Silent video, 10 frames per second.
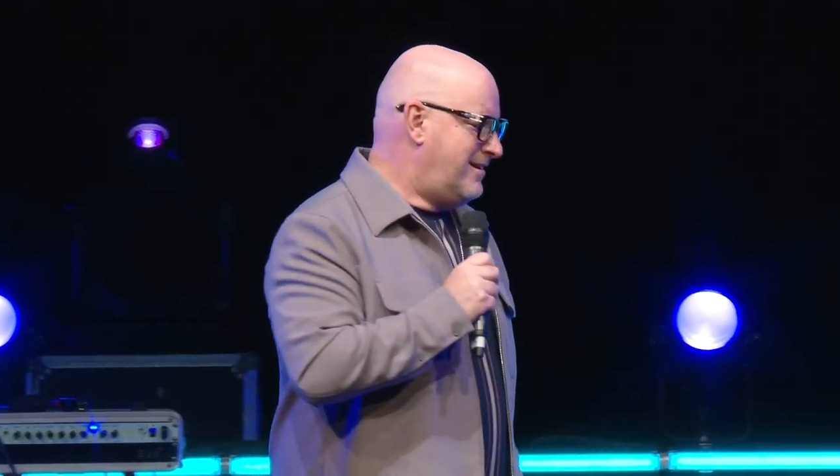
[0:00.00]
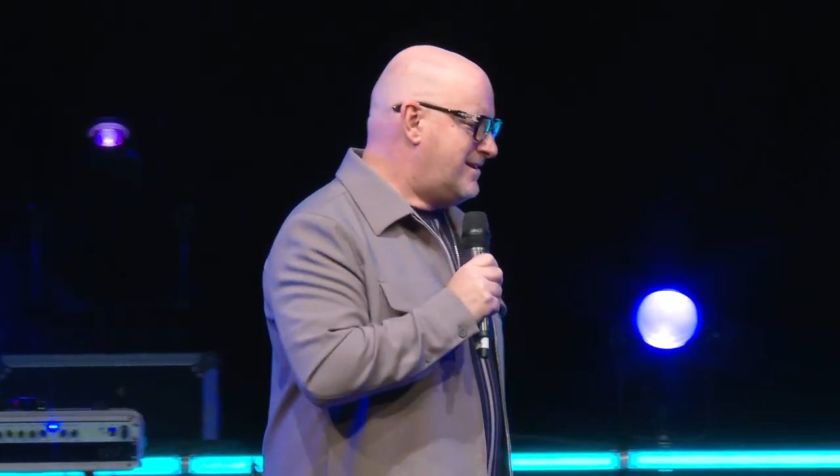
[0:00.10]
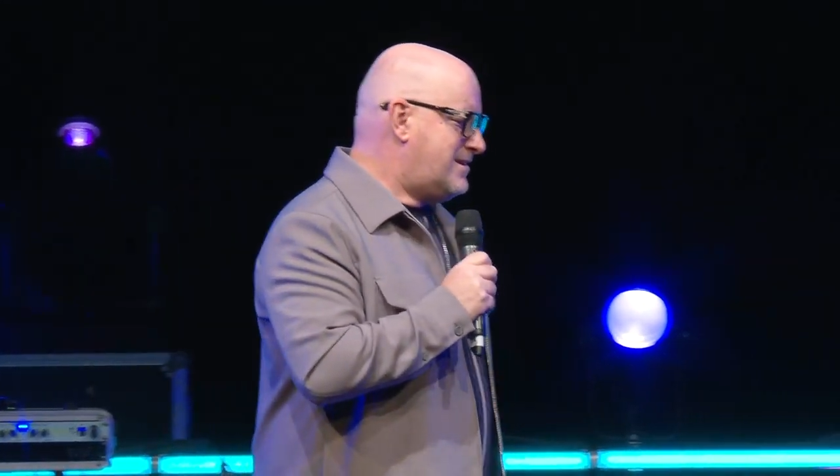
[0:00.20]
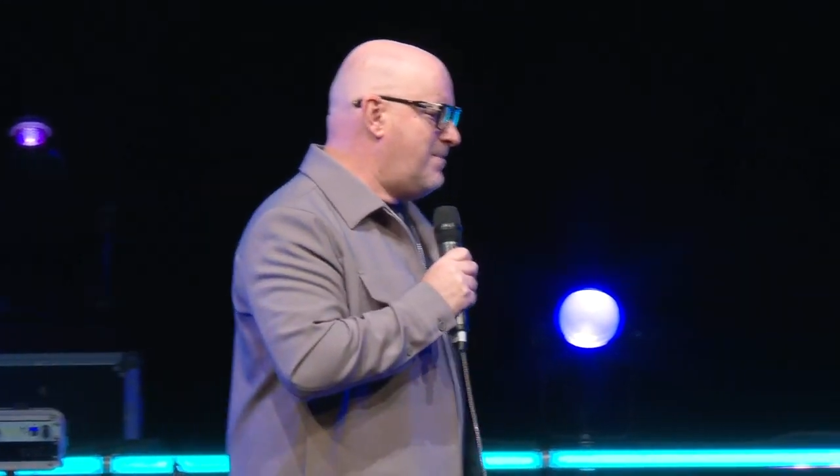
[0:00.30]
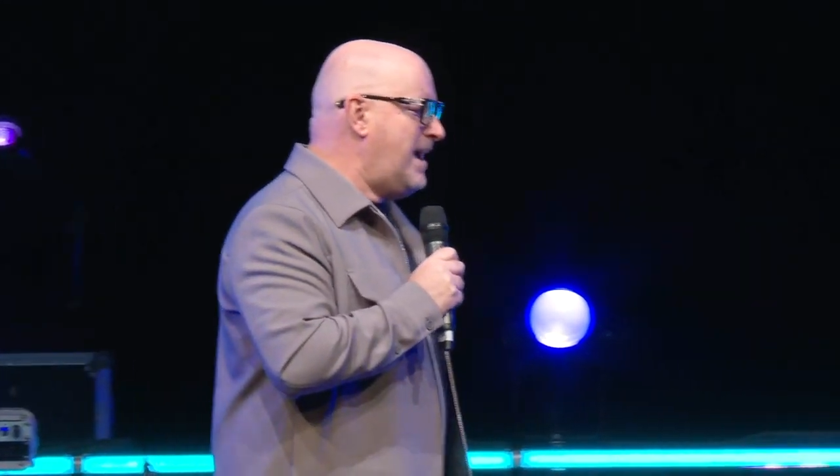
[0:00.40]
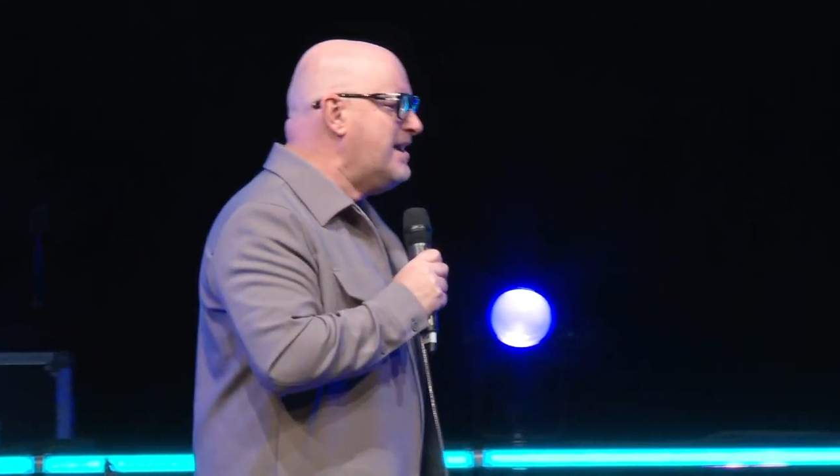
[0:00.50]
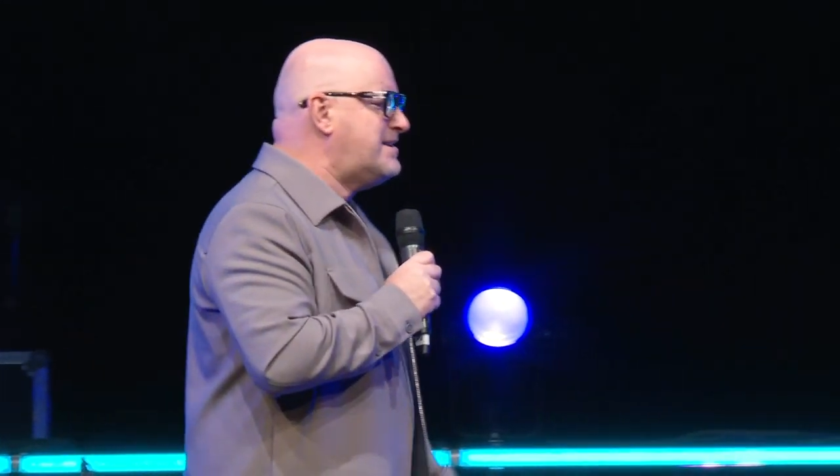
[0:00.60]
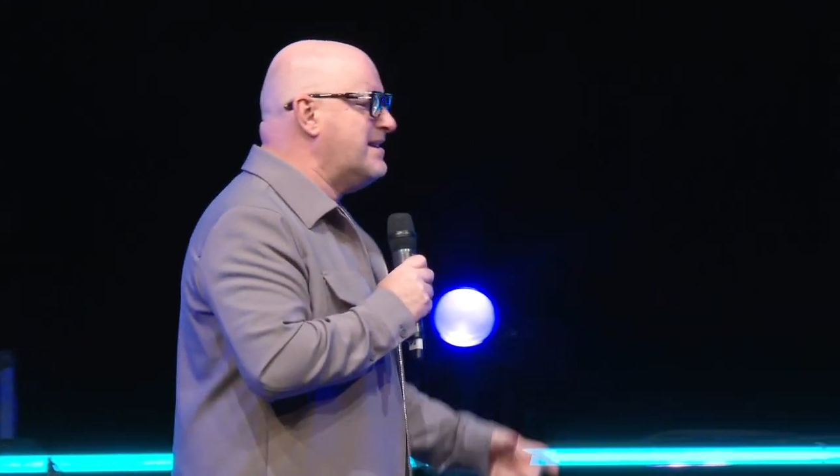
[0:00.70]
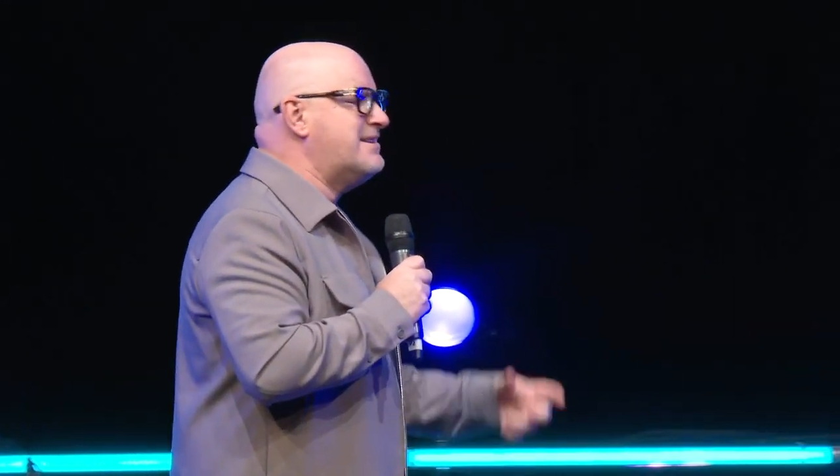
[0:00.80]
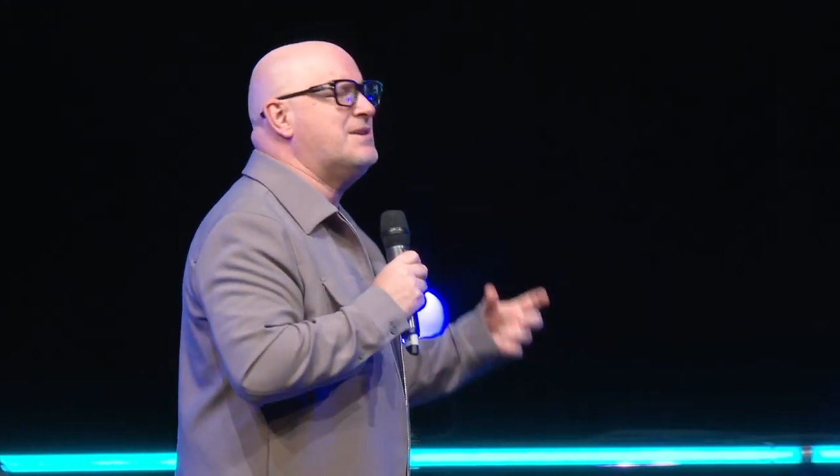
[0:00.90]
It's
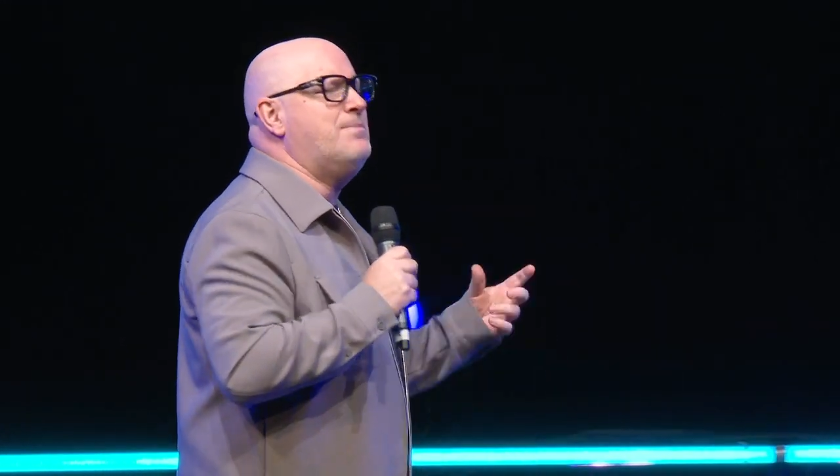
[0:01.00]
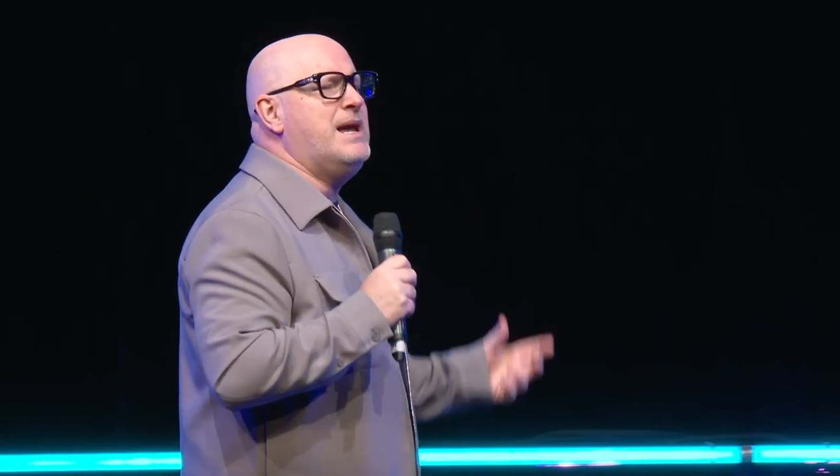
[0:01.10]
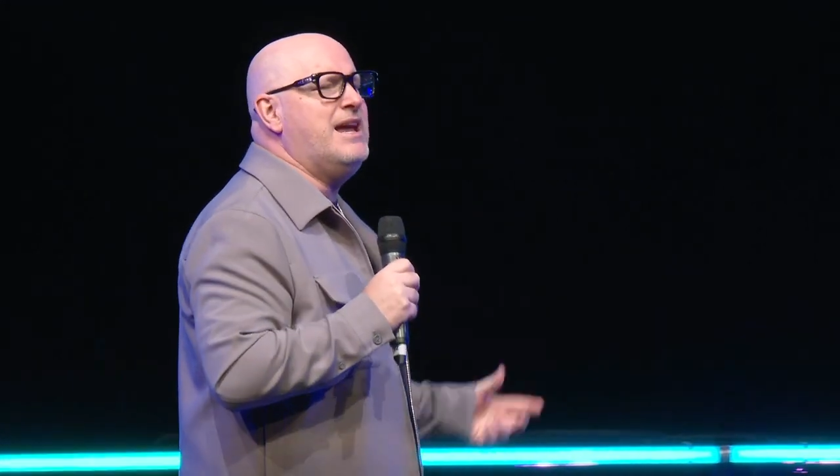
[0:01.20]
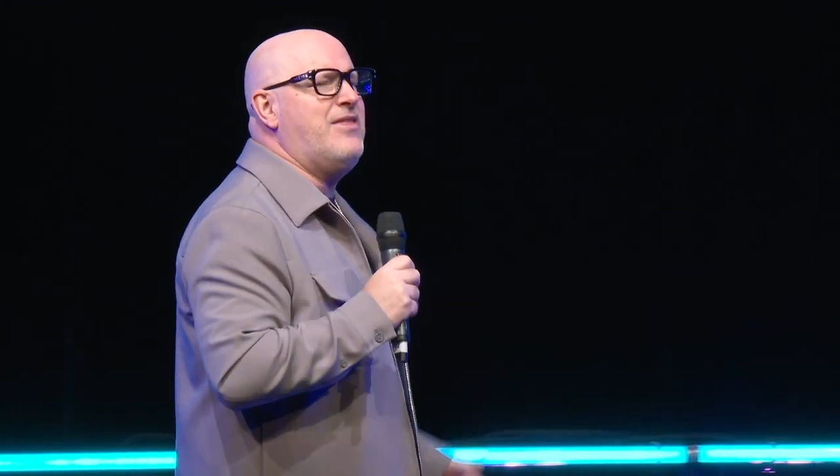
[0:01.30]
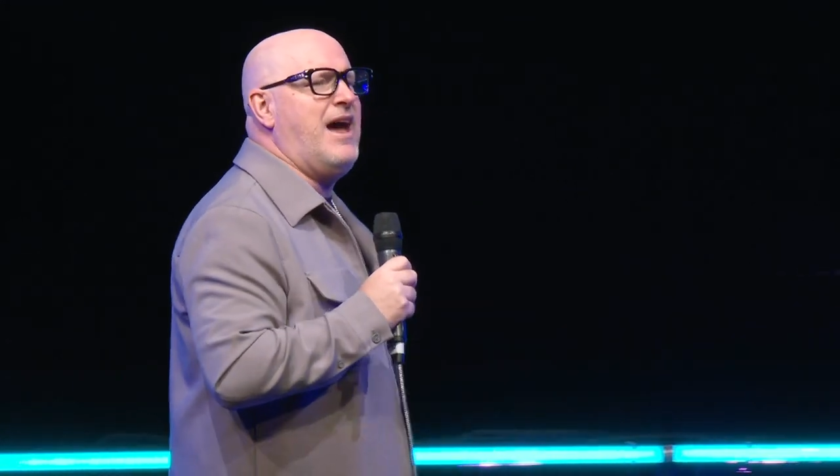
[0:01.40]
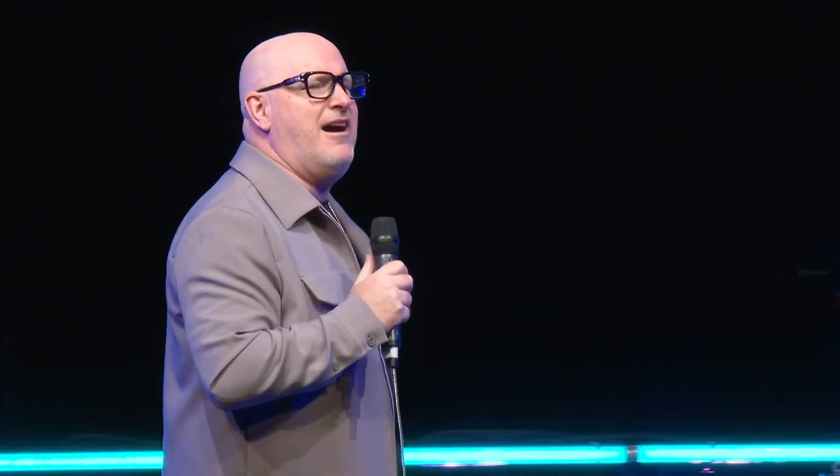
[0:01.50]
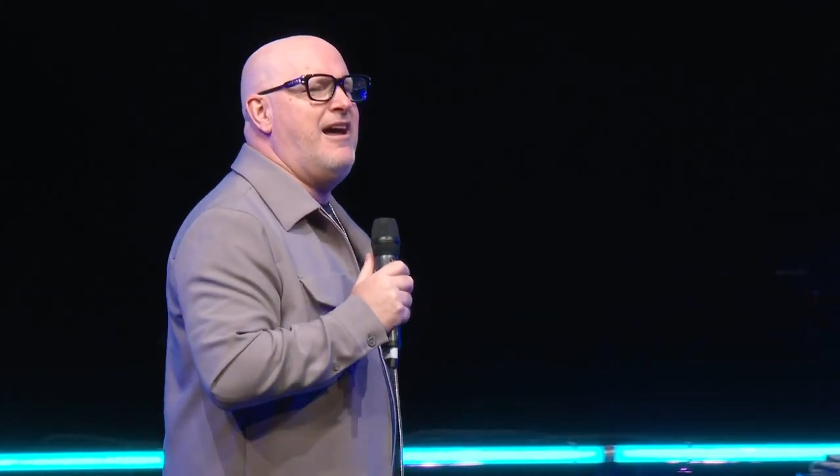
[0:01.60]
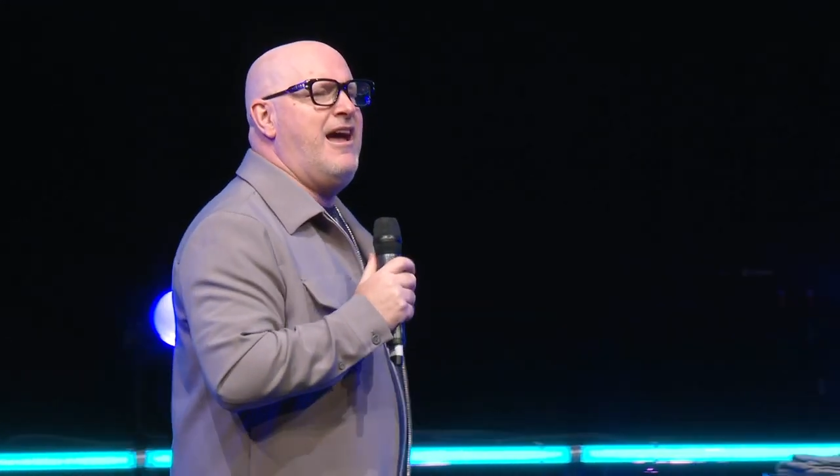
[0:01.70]
amazing to me that